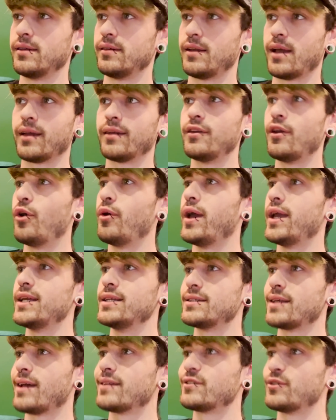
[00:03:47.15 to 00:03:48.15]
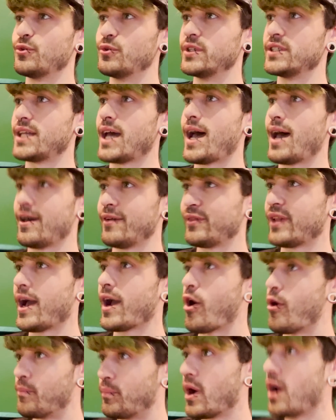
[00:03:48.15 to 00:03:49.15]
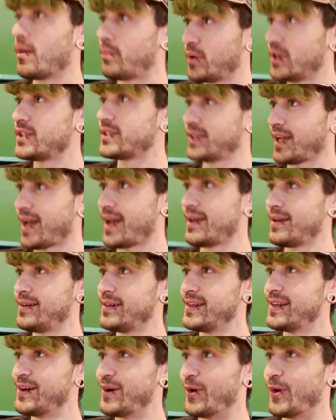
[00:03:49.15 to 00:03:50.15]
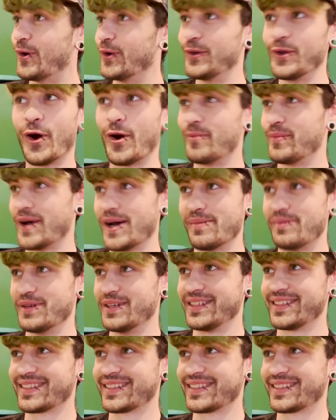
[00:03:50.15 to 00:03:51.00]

Like no haze at all. Is that like on purpose? Yeah, or not on purpose?